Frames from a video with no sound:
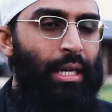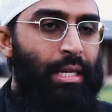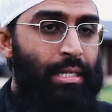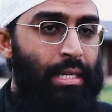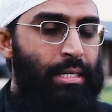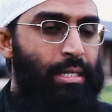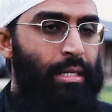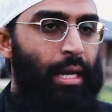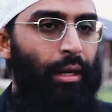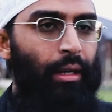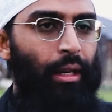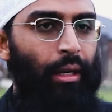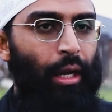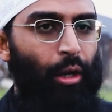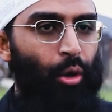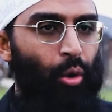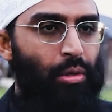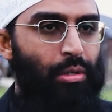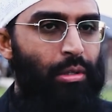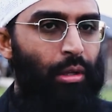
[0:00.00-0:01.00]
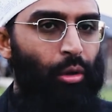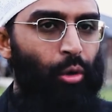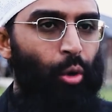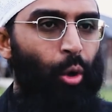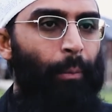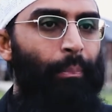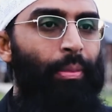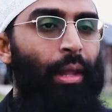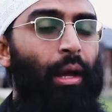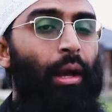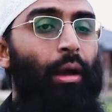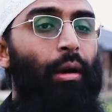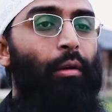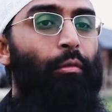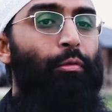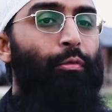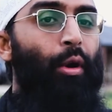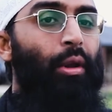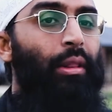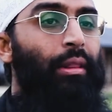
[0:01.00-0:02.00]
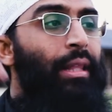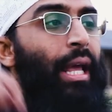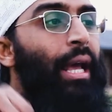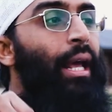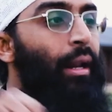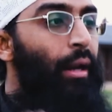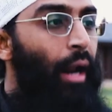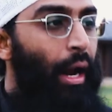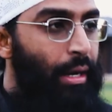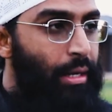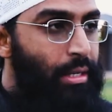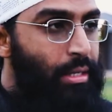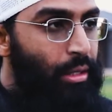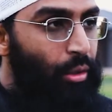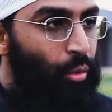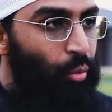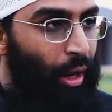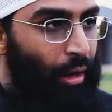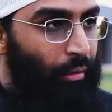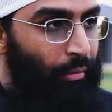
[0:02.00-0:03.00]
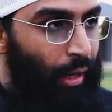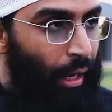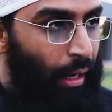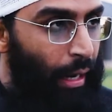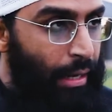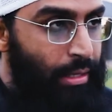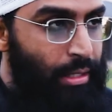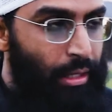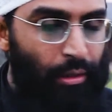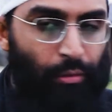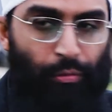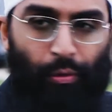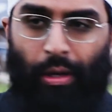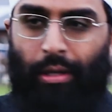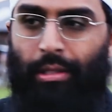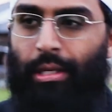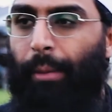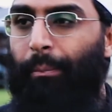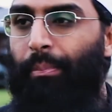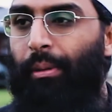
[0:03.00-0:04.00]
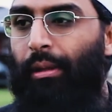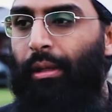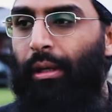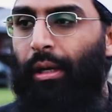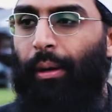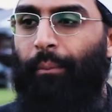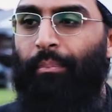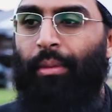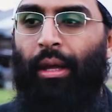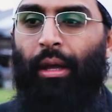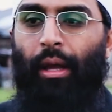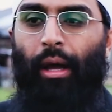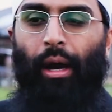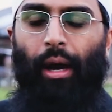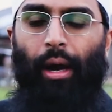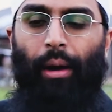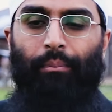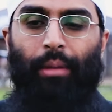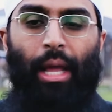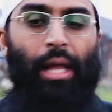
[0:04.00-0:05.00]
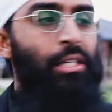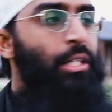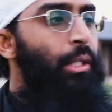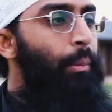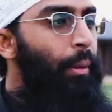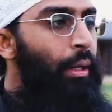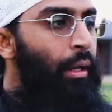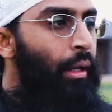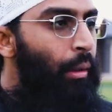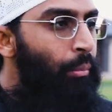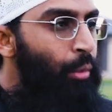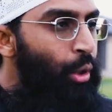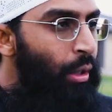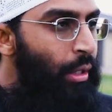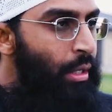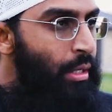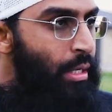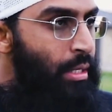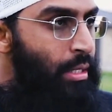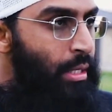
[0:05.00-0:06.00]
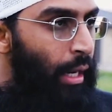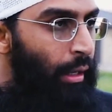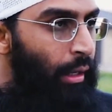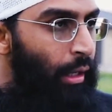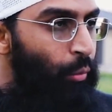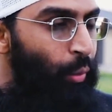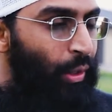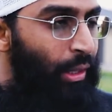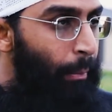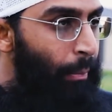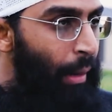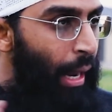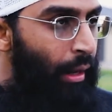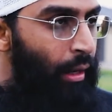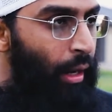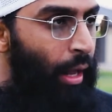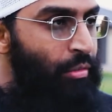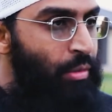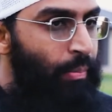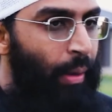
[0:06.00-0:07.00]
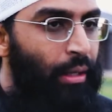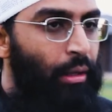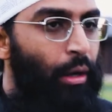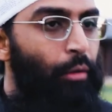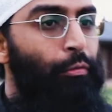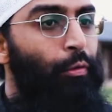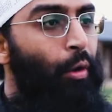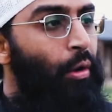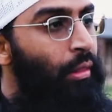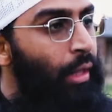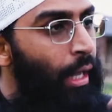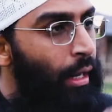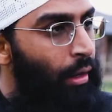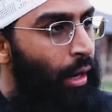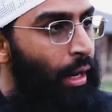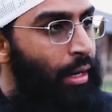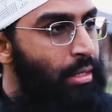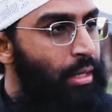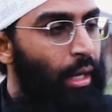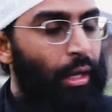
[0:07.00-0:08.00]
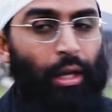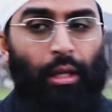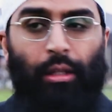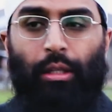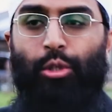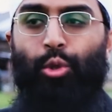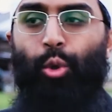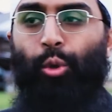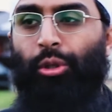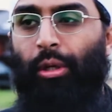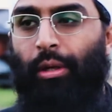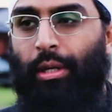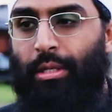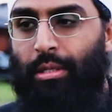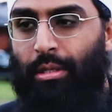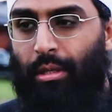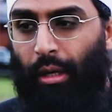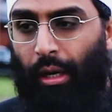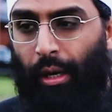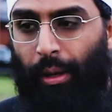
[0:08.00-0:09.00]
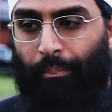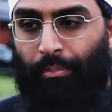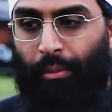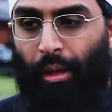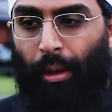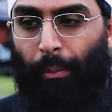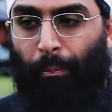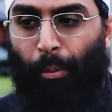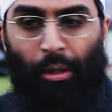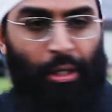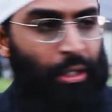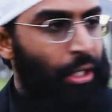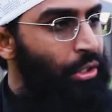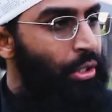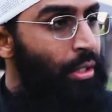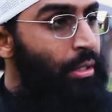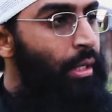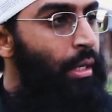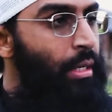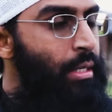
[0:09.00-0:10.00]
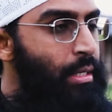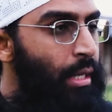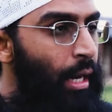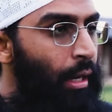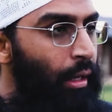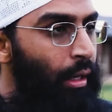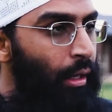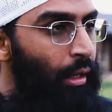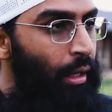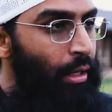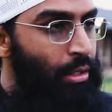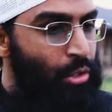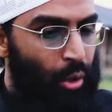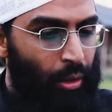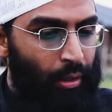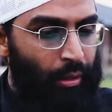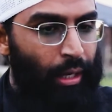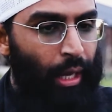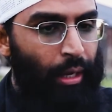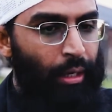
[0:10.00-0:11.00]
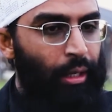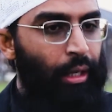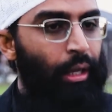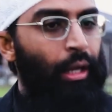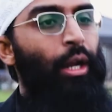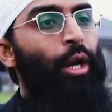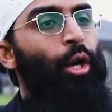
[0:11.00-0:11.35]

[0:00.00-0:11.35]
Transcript: is standing across the globe for their rights while we are at it. For example, the LGBT community is standing with the Black Lives Matter for their rights. The socialist politicians are standing in solidarity